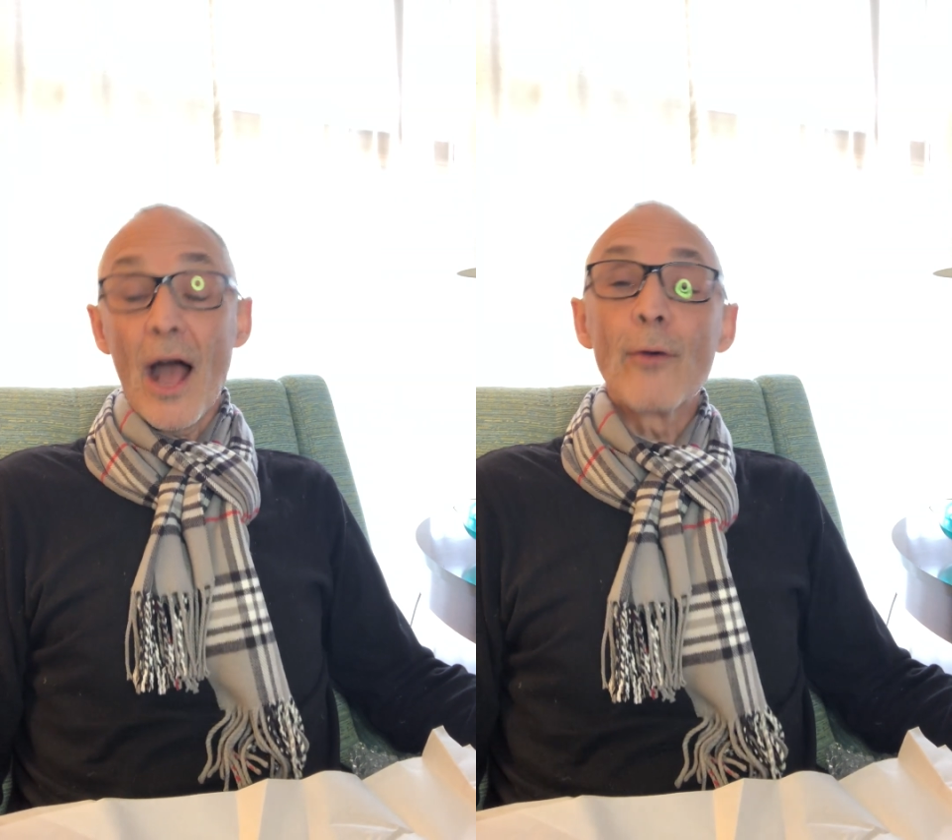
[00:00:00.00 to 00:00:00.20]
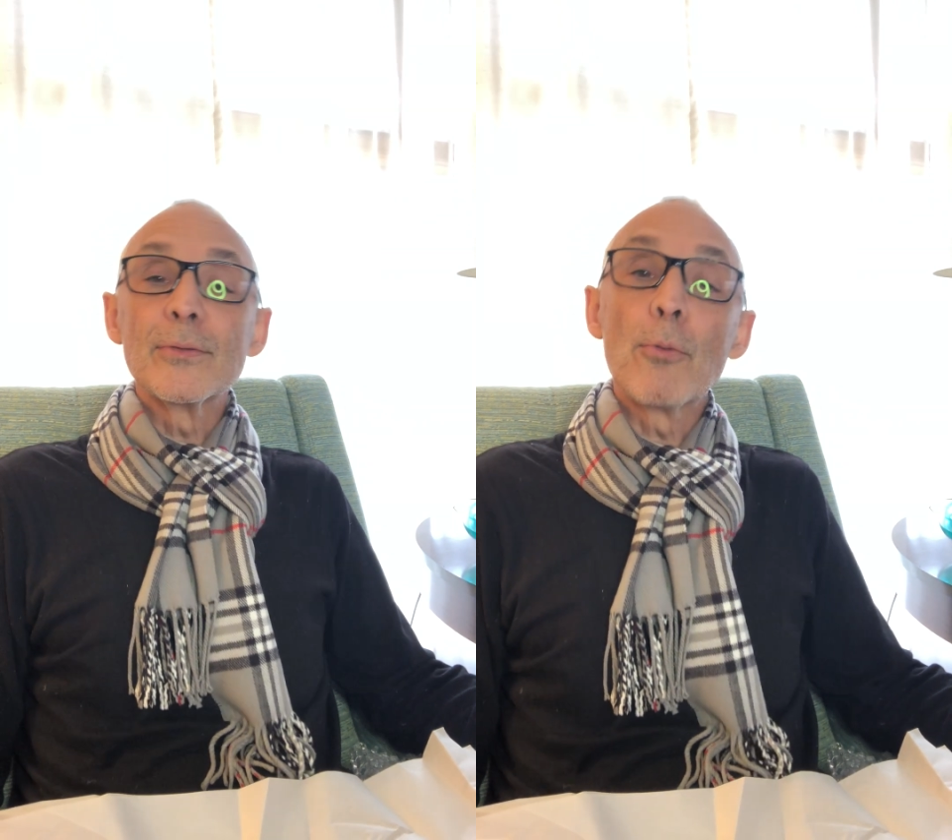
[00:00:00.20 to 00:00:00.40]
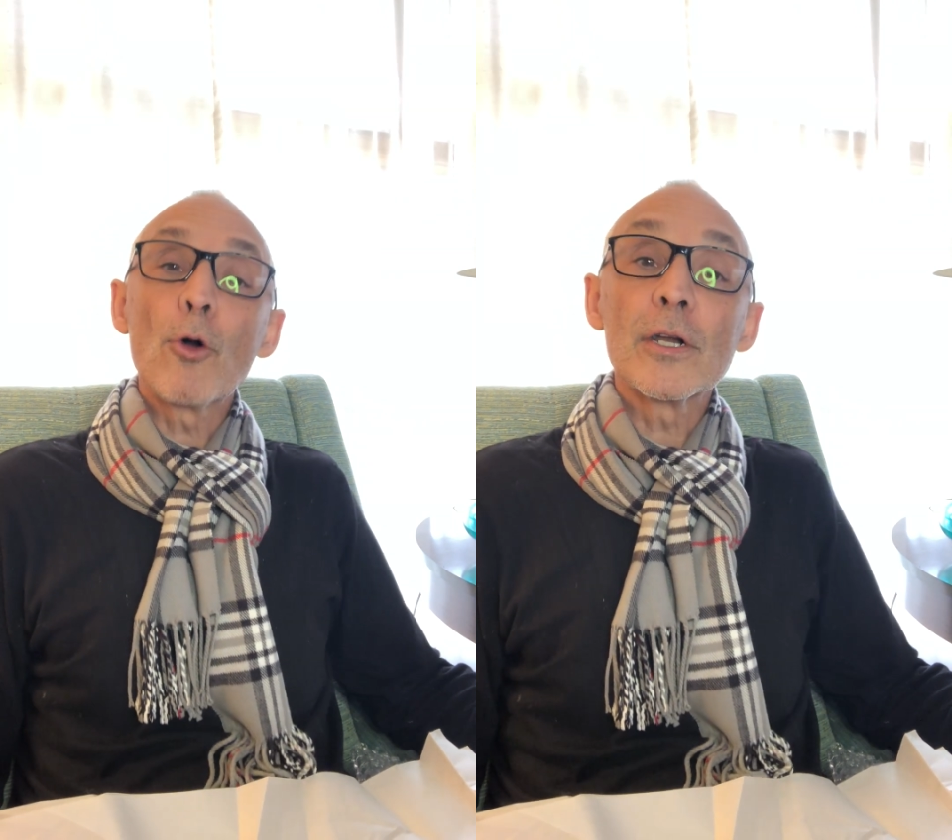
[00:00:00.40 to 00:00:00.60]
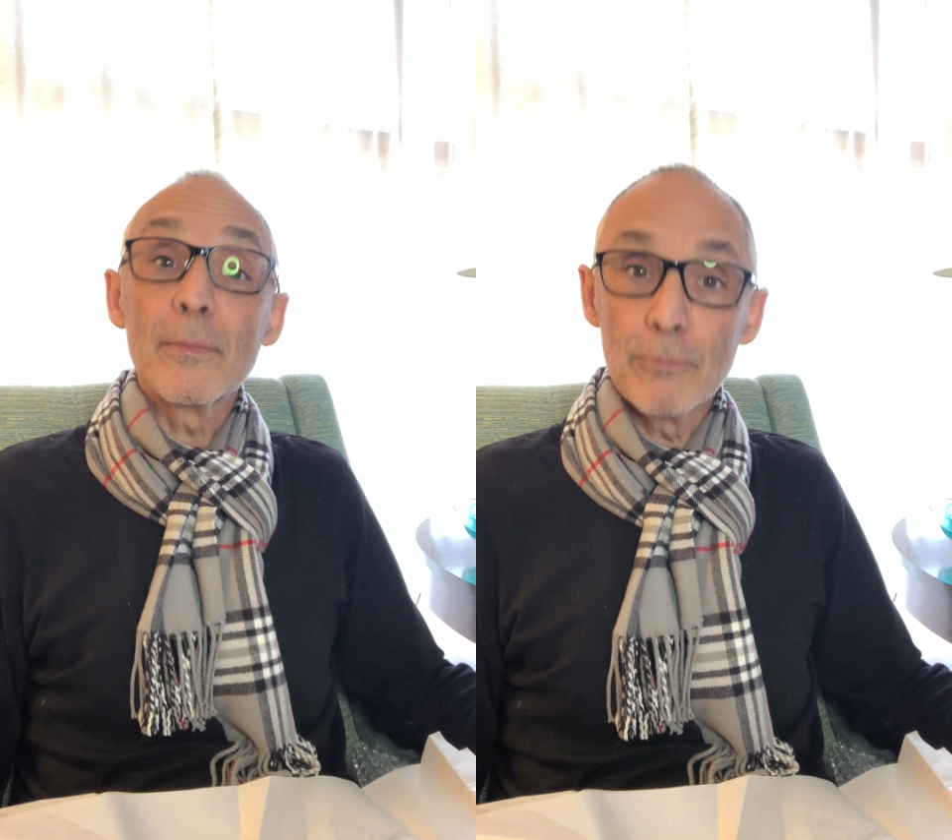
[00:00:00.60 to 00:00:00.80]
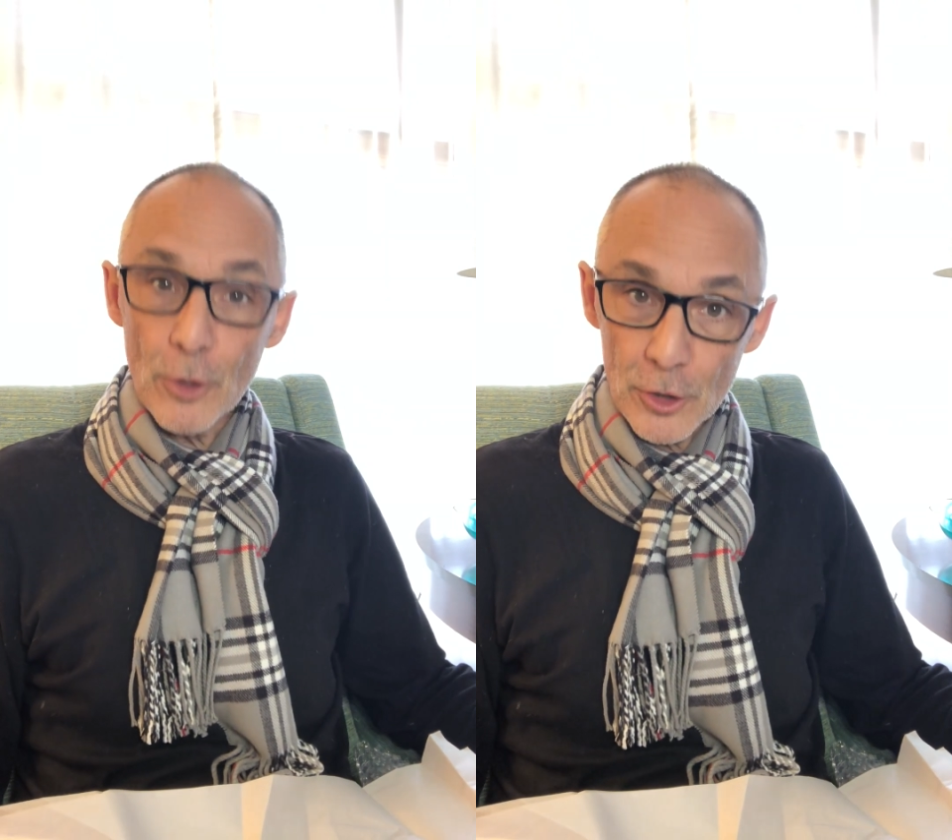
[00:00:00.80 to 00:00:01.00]
I was born in
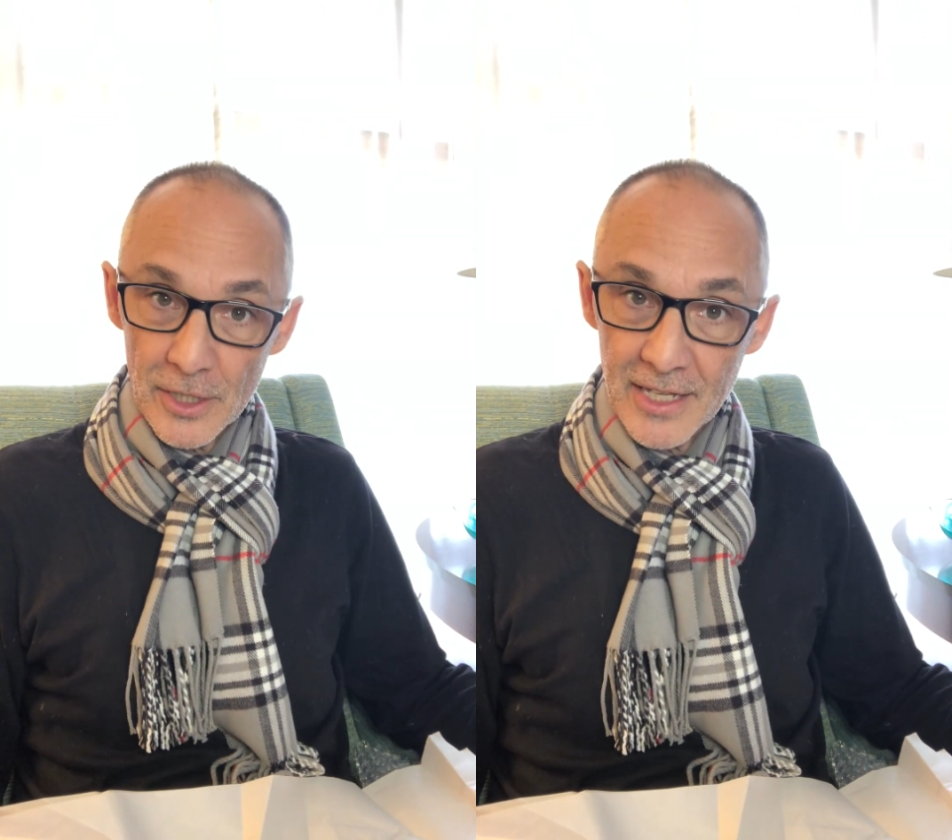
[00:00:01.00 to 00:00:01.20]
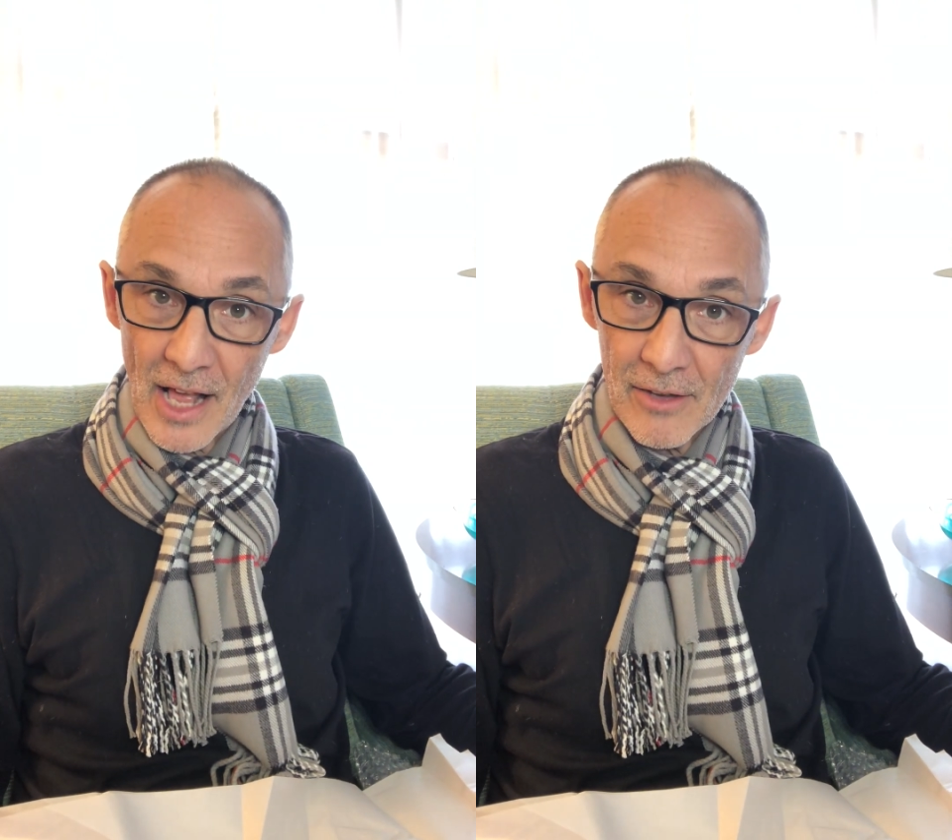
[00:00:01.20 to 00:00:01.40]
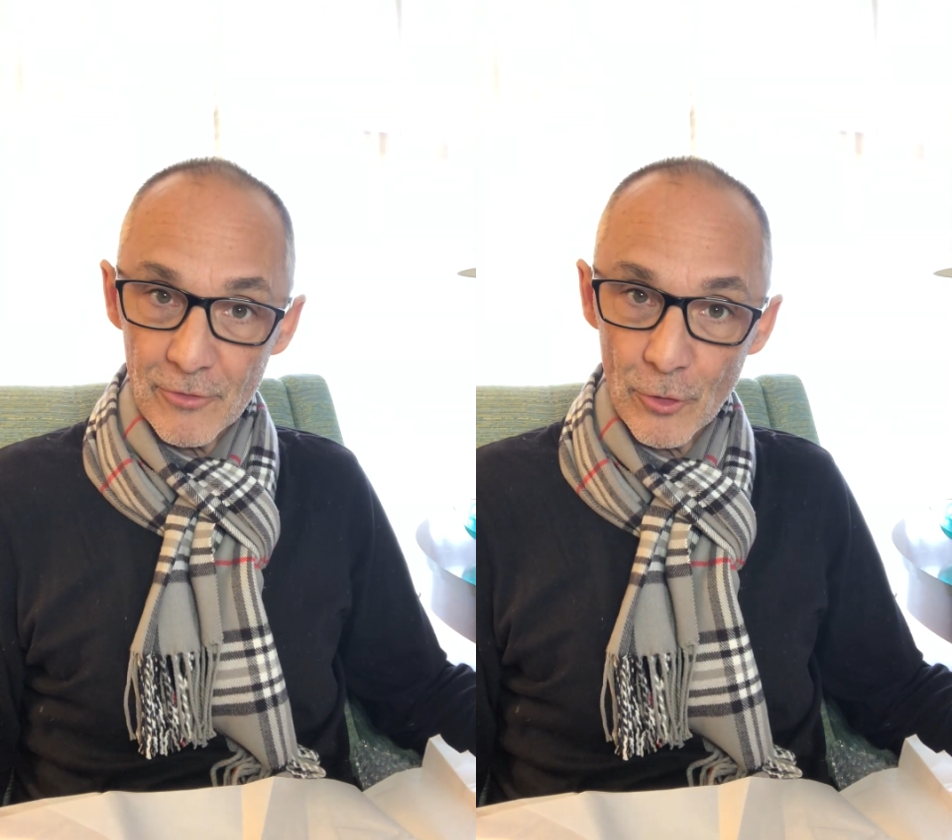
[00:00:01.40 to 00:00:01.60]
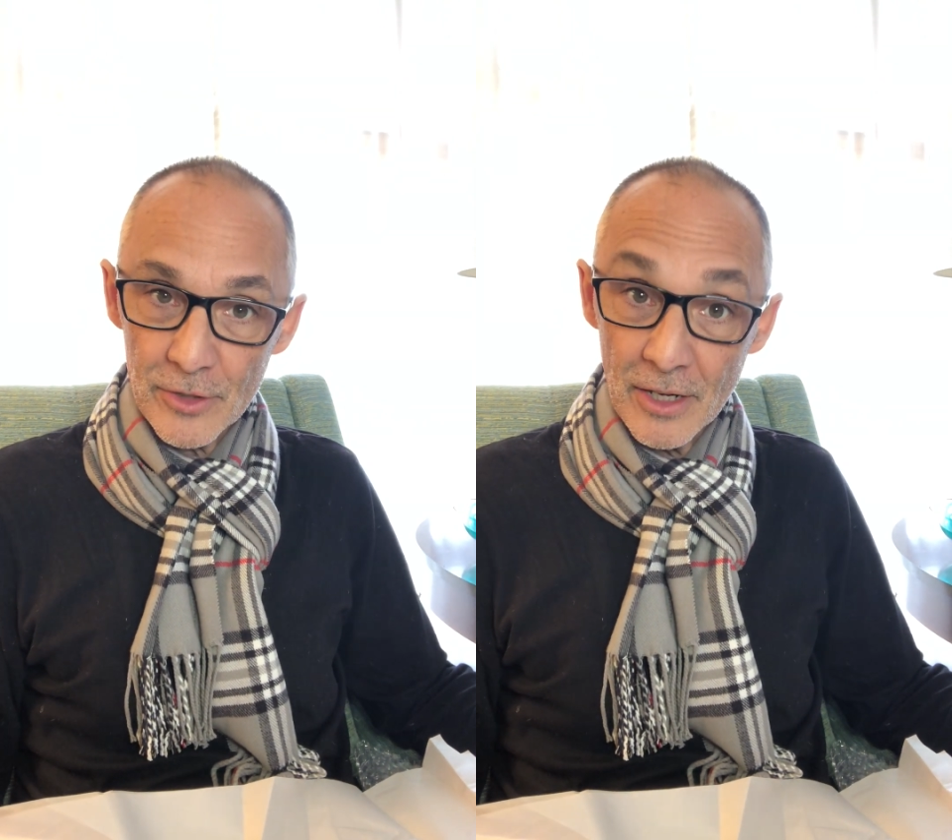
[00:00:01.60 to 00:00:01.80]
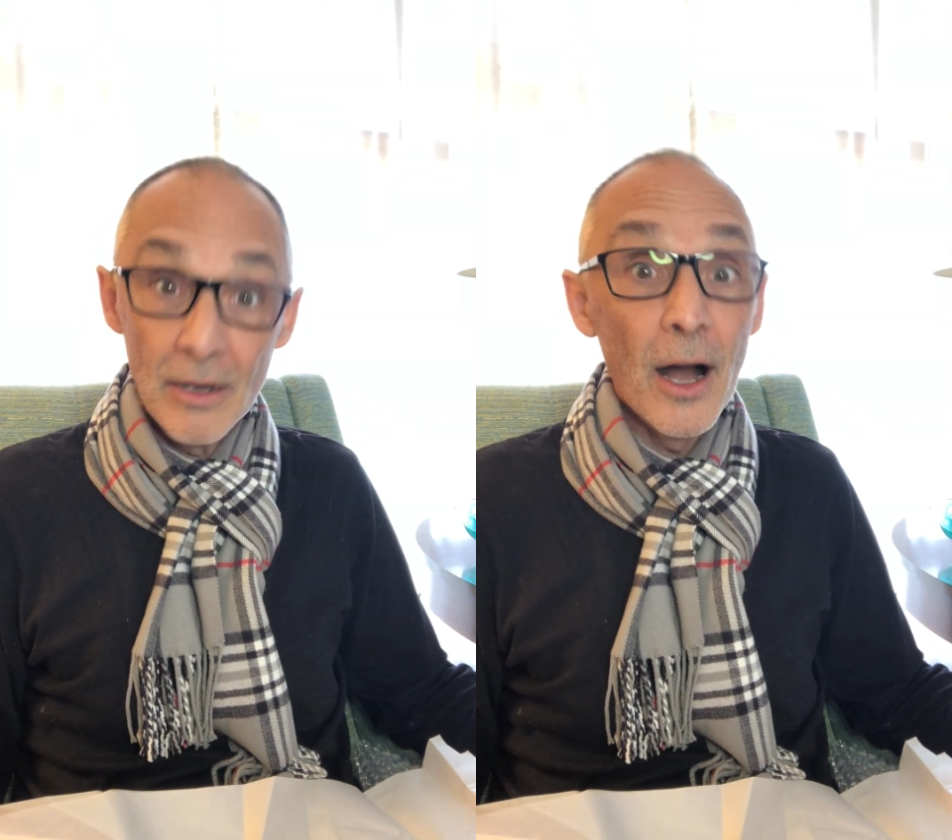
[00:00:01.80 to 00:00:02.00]
Berkeley, California.